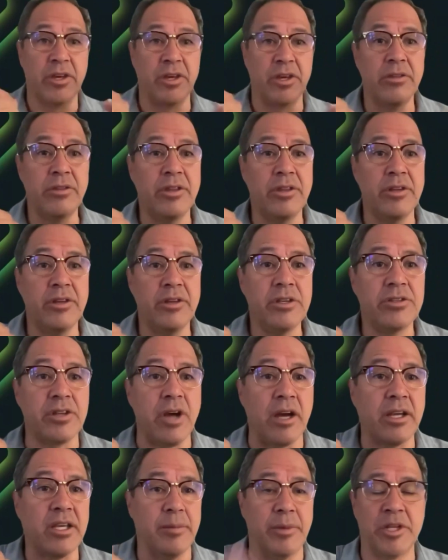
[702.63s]
the NIST
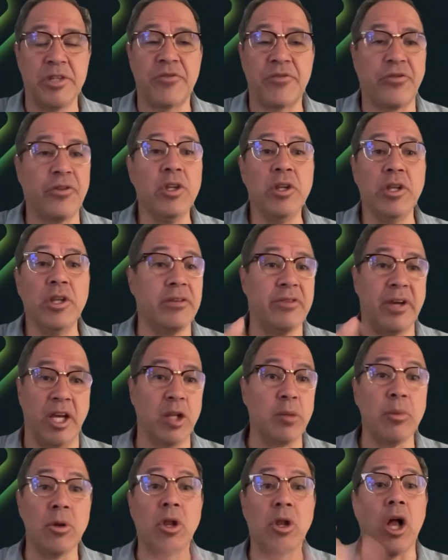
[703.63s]
document is freely
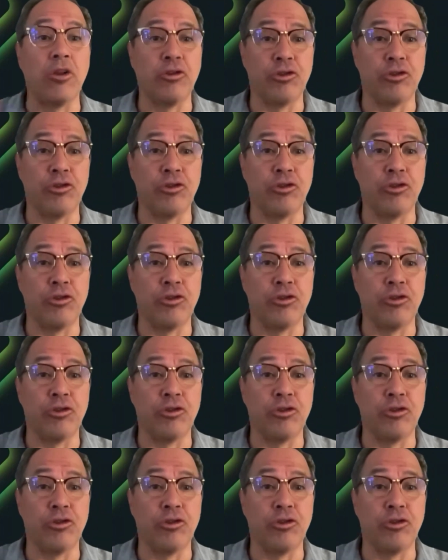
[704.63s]
available.